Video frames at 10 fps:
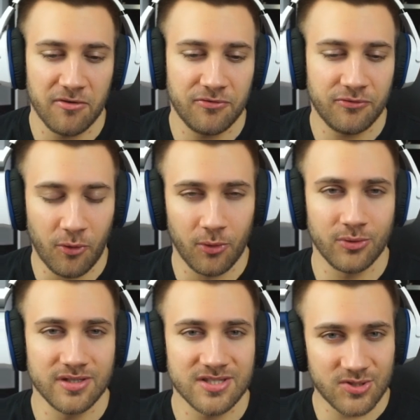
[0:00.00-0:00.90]

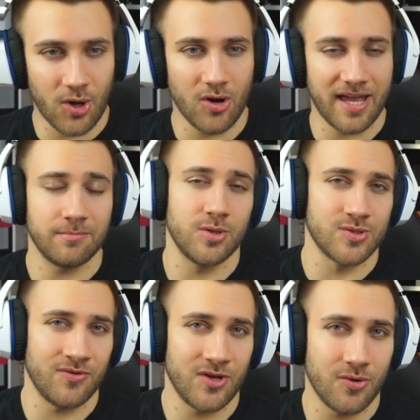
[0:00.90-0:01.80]
full song and
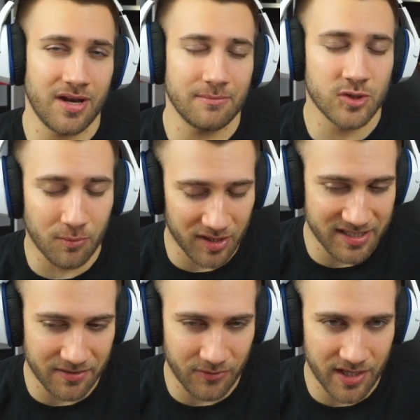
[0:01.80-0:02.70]
music video, and I'm super
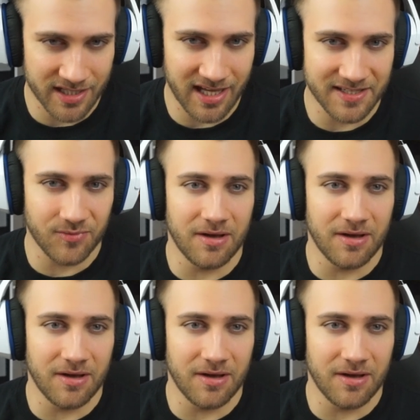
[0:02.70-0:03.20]
excited for that, guys.